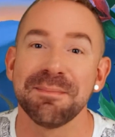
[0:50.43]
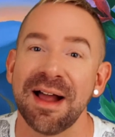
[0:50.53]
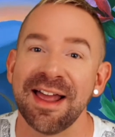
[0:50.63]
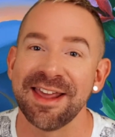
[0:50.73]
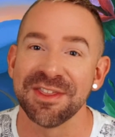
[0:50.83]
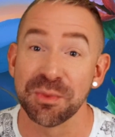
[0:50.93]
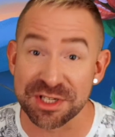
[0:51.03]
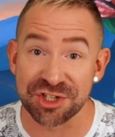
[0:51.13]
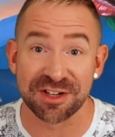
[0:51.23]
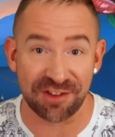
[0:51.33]
by The
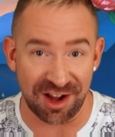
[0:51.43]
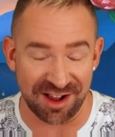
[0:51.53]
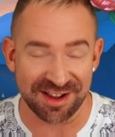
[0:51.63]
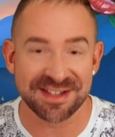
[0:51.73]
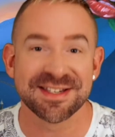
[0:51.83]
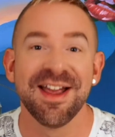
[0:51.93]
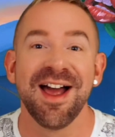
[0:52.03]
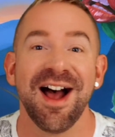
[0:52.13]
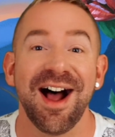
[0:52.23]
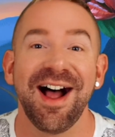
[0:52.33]
Wizard of Oz,
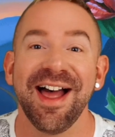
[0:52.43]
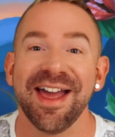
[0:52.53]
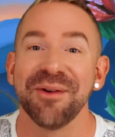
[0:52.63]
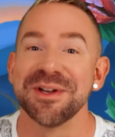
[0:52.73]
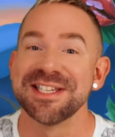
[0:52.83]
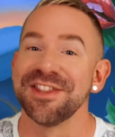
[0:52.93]
I was